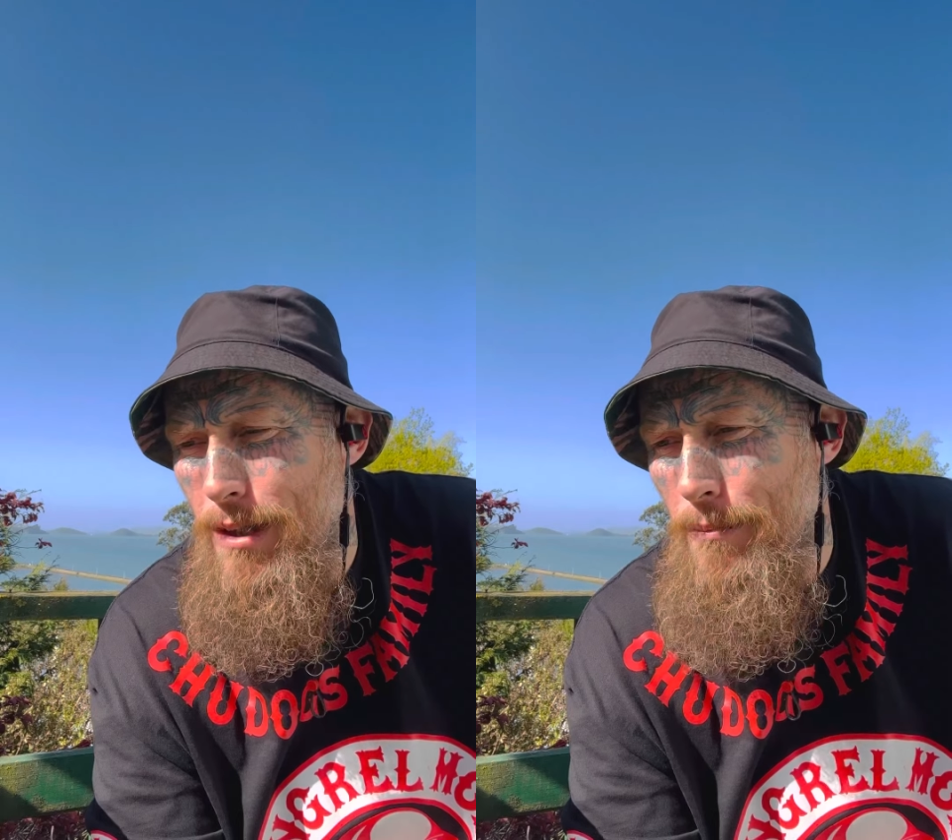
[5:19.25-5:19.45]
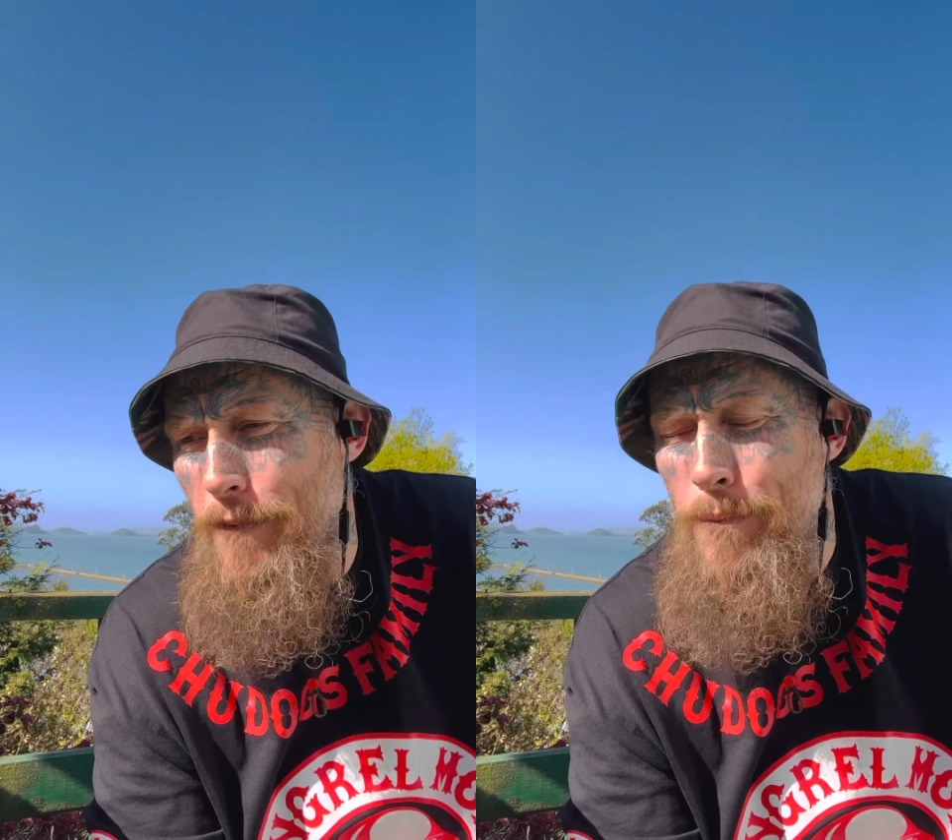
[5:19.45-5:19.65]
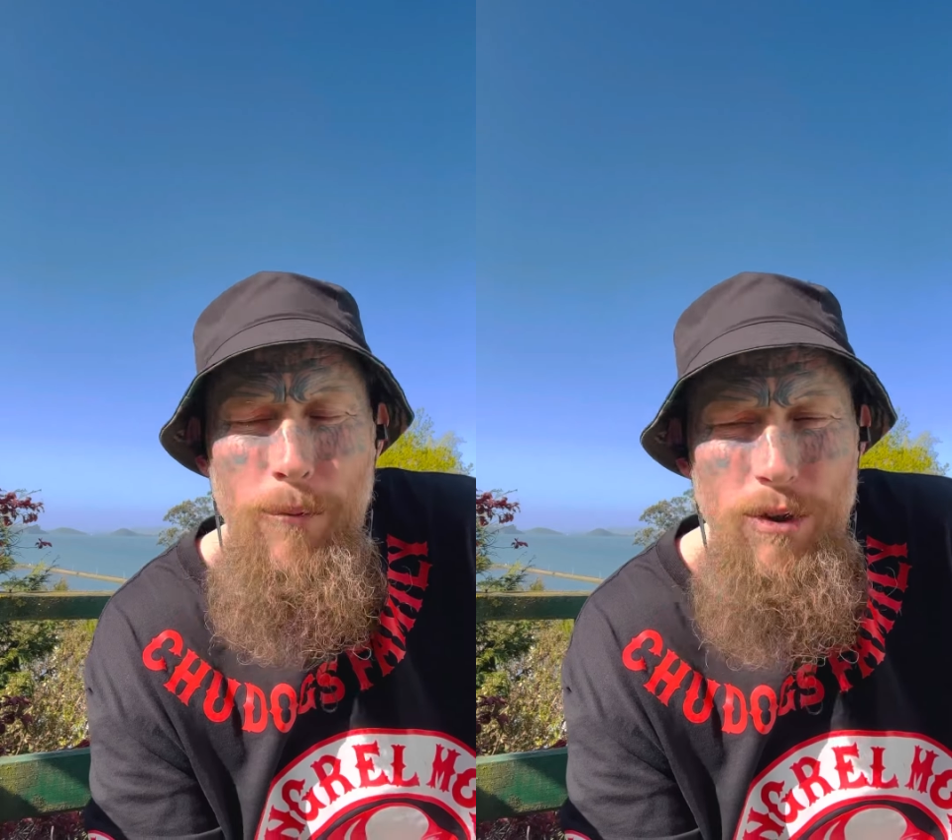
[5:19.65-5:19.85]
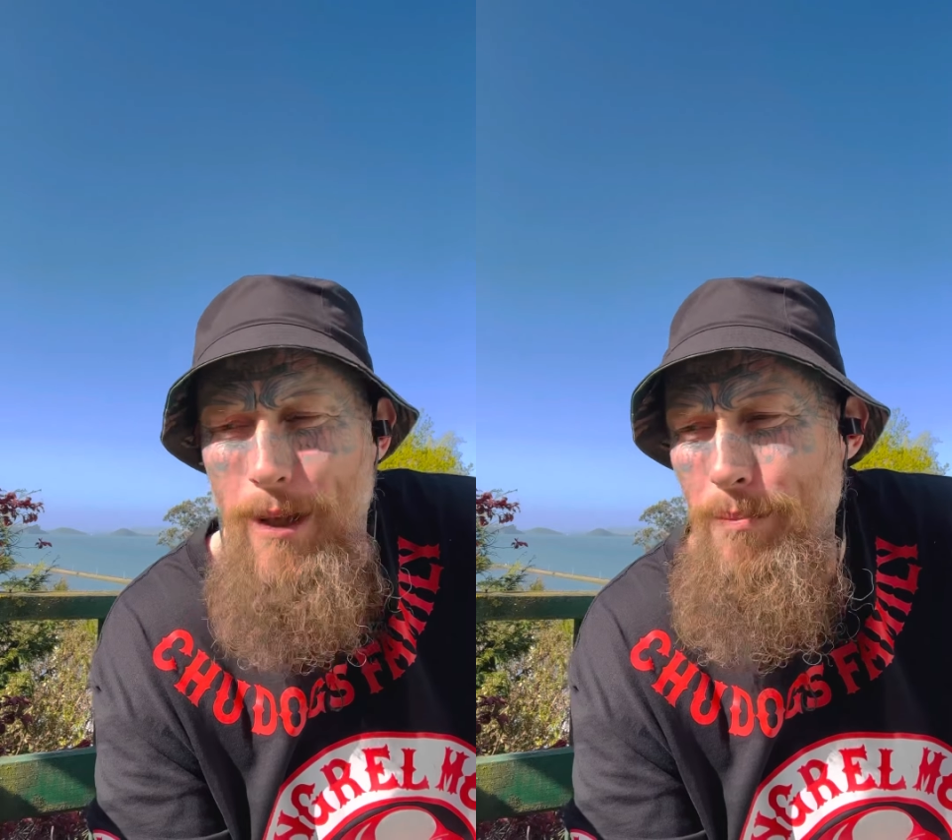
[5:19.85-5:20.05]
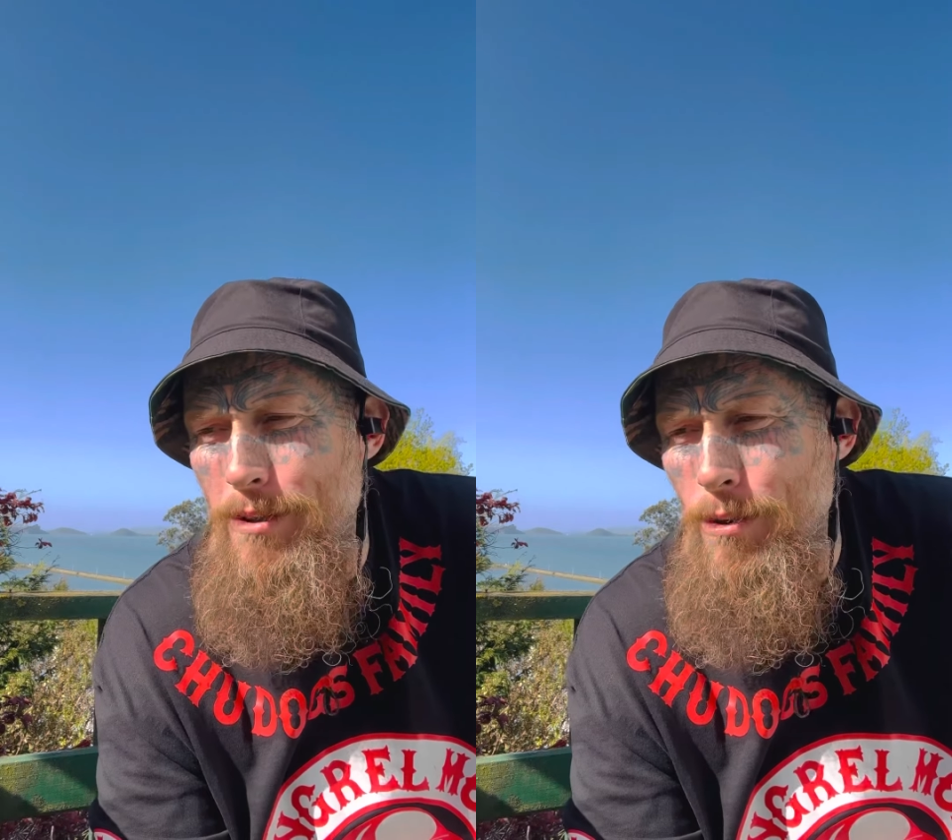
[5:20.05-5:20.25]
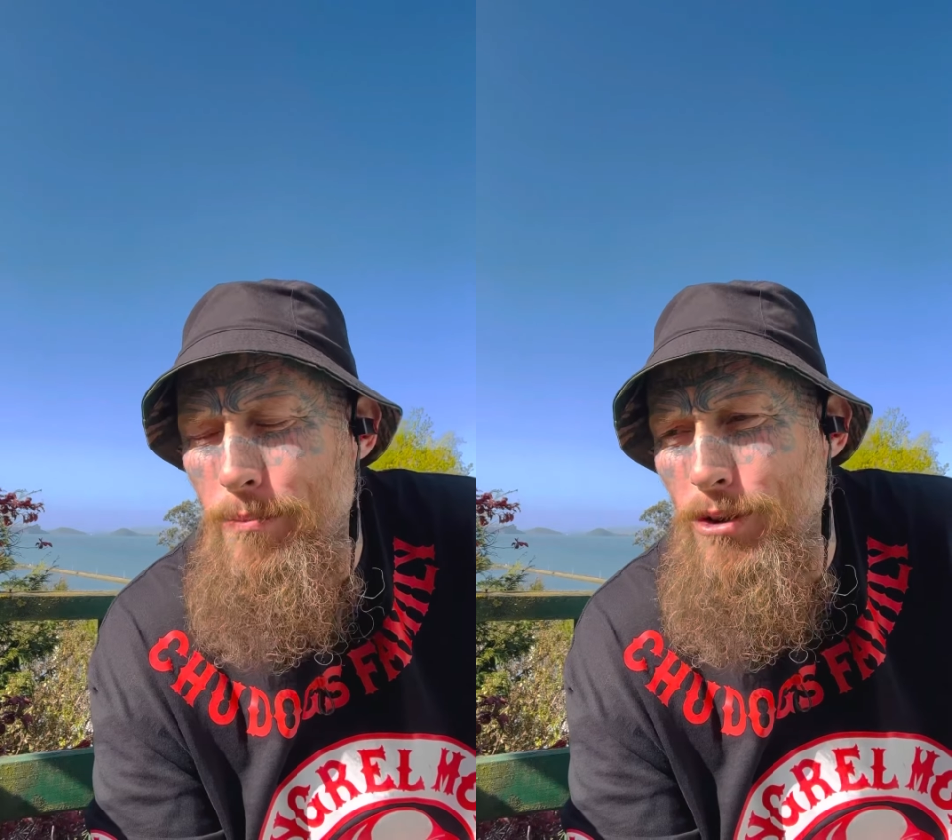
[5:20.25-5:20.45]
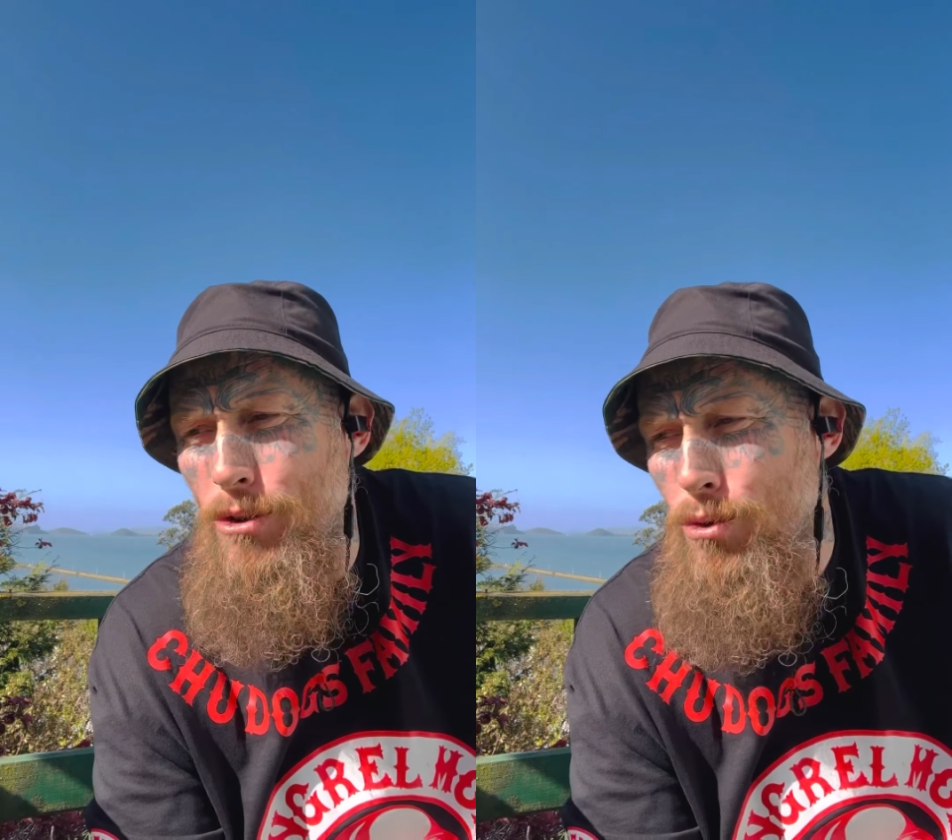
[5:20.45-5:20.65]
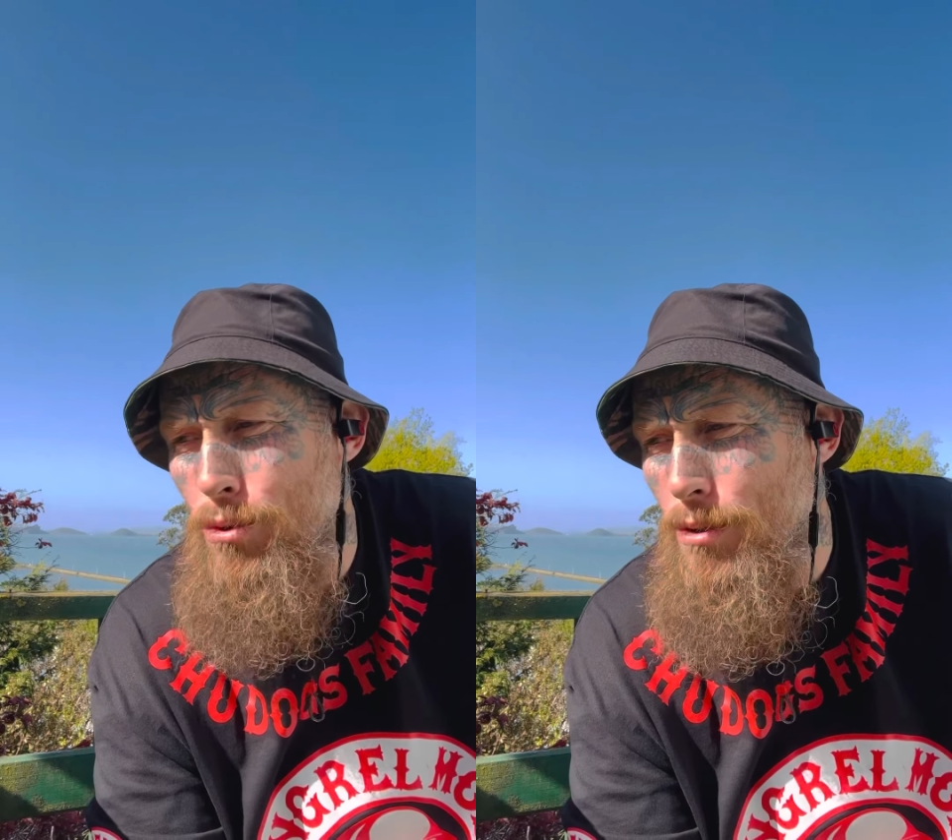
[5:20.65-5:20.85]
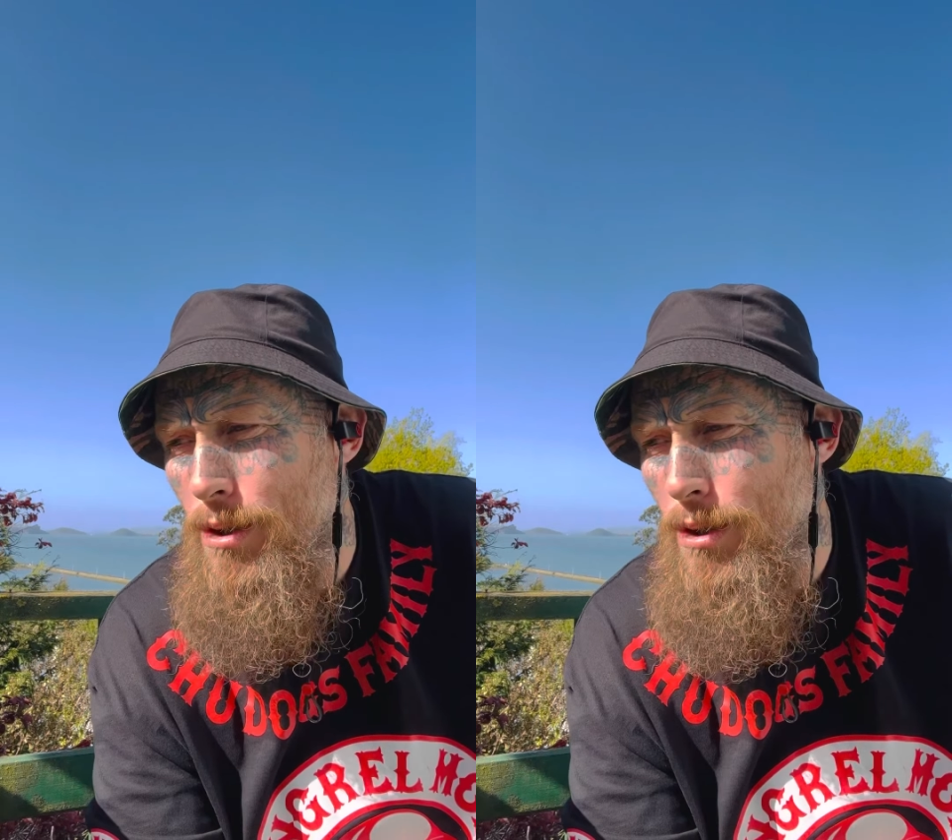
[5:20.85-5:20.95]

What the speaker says: but if people tap in, it'll be cool.